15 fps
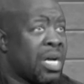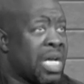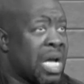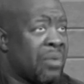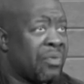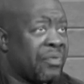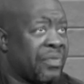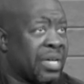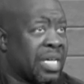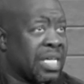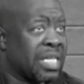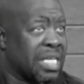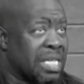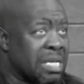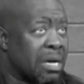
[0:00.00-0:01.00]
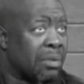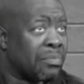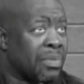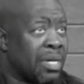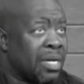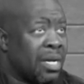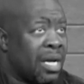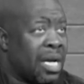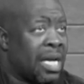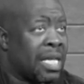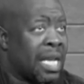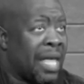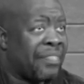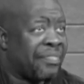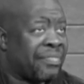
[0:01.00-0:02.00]
ever forget him. And
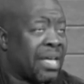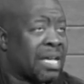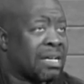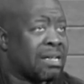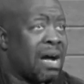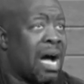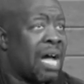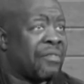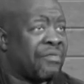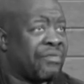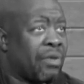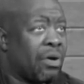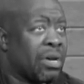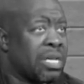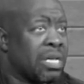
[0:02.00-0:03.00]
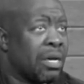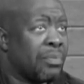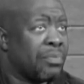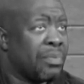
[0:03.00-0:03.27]
I thank God for him